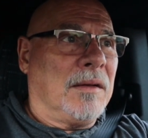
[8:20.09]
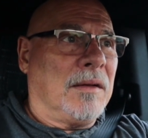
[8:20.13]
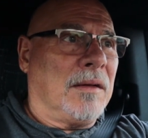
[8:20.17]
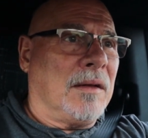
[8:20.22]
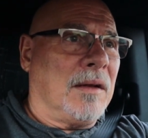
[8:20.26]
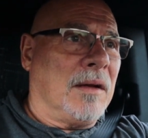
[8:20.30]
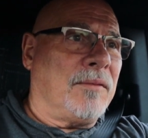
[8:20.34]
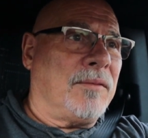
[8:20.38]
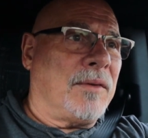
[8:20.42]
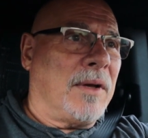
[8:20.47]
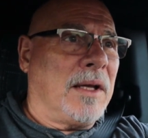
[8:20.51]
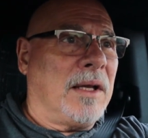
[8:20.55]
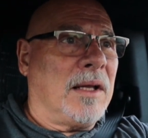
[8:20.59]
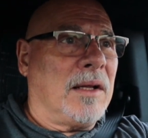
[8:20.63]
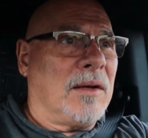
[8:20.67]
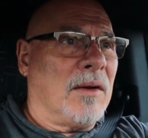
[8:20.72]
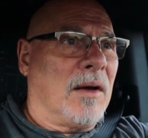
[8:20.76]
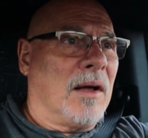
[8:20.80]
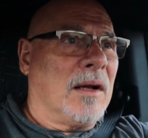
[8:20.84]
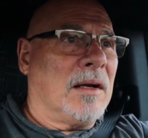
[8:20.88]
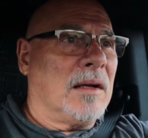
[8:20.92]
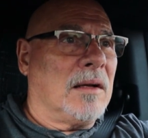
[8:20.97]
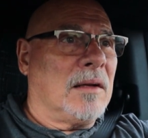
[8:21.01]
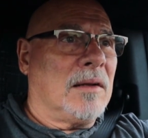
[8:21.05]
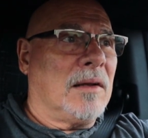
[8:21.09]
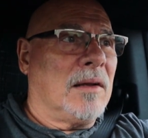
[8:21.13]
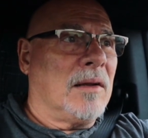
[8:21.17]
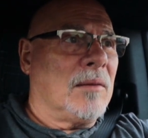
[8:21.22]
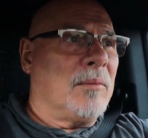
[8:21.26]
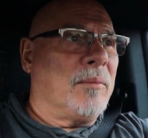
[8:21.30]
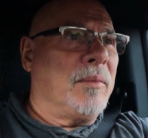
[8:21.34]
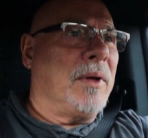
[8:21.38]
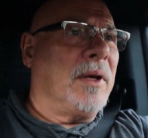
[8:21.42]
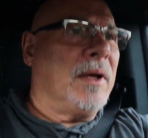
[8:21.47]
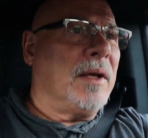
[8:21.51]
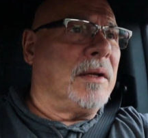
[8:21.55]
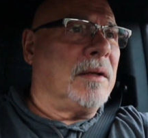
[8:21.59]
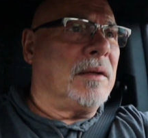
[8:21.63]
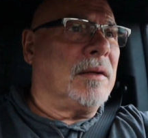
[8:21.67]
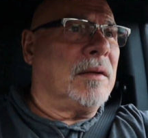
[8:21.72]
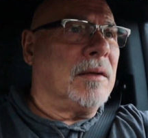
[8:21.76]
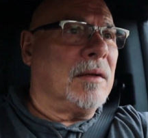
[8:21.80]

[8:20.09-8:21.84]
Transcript: And if I get on it a little bit,